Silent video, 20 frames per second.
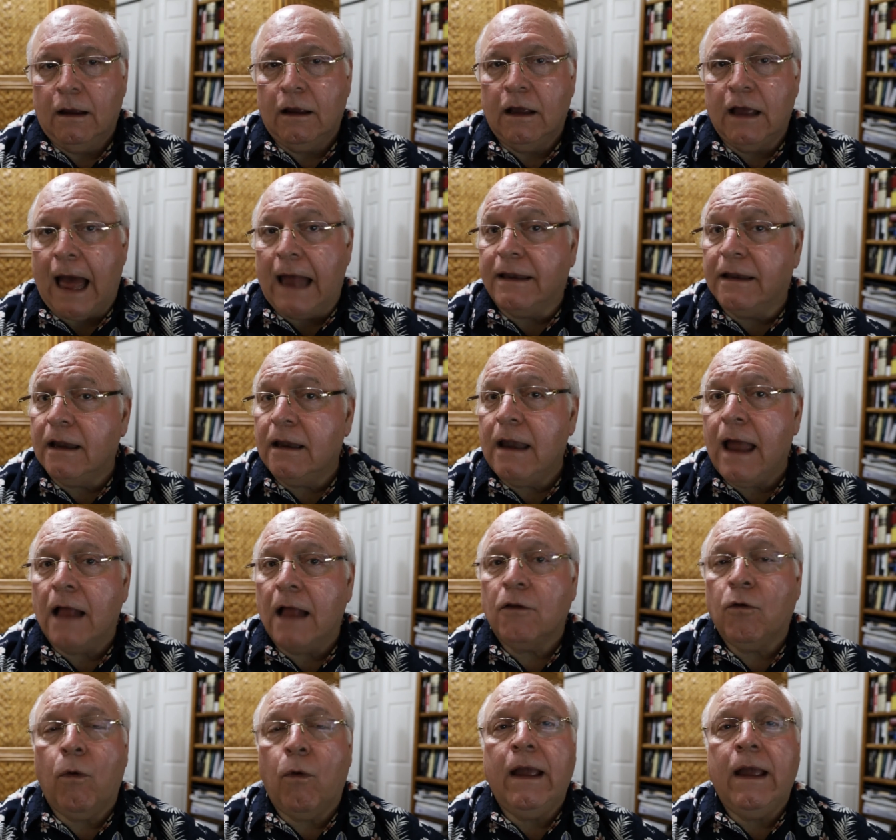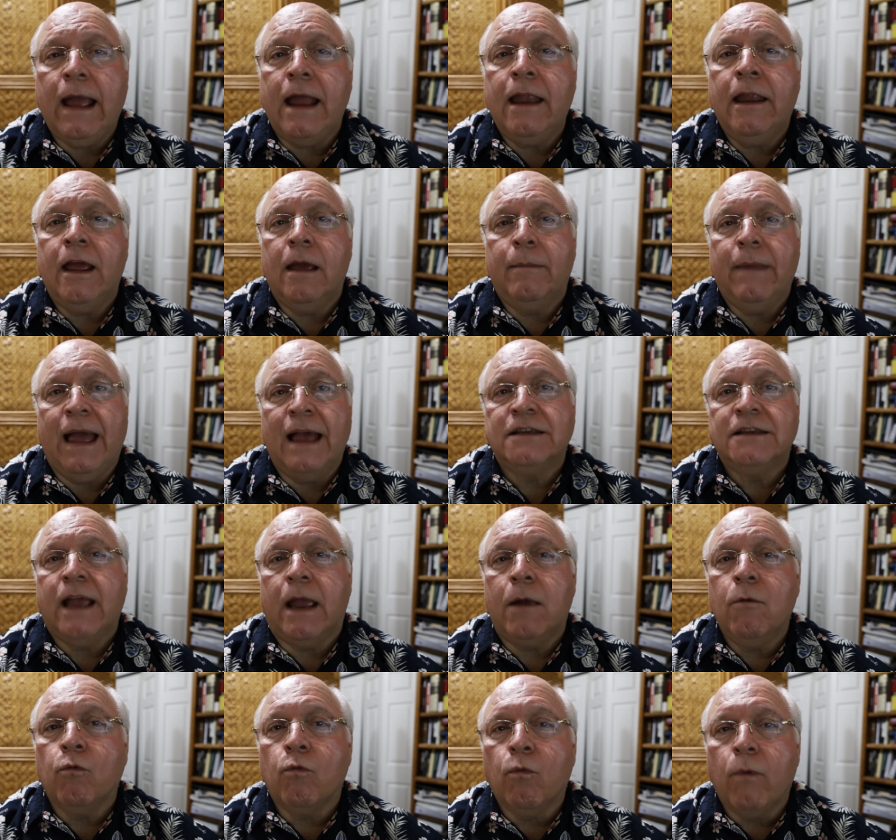God did not create him as
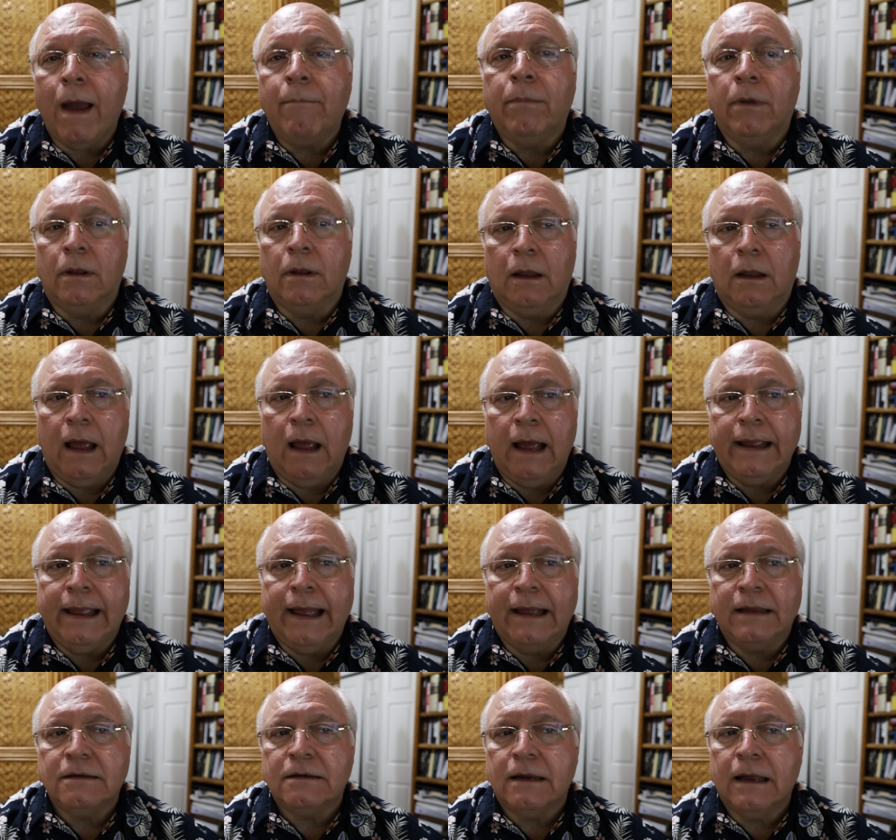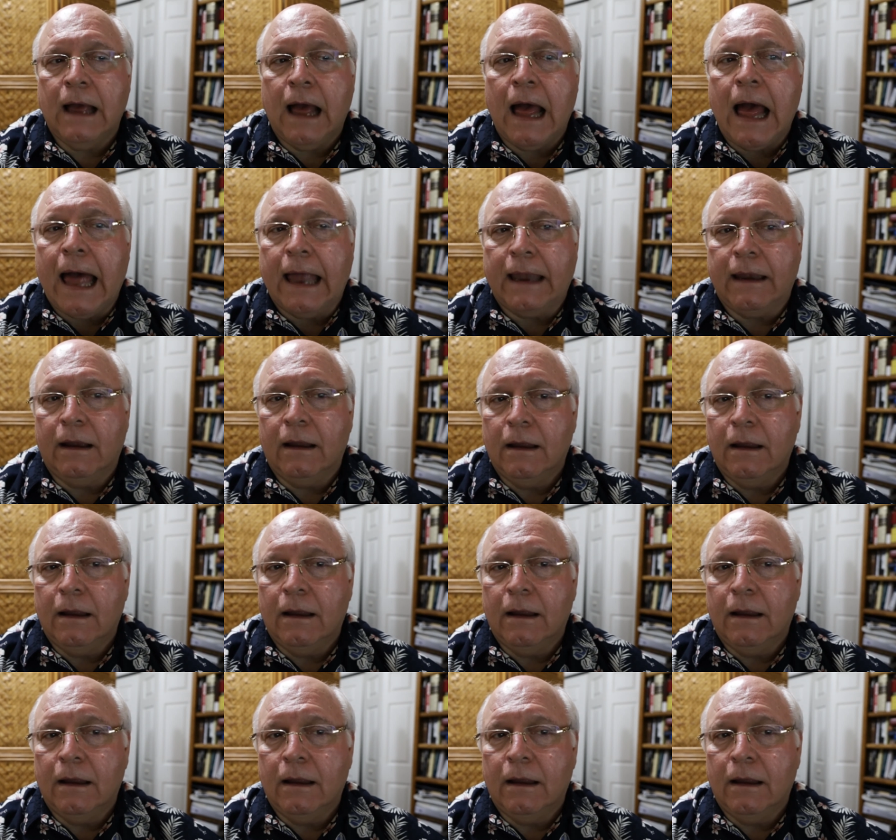a rebel against God,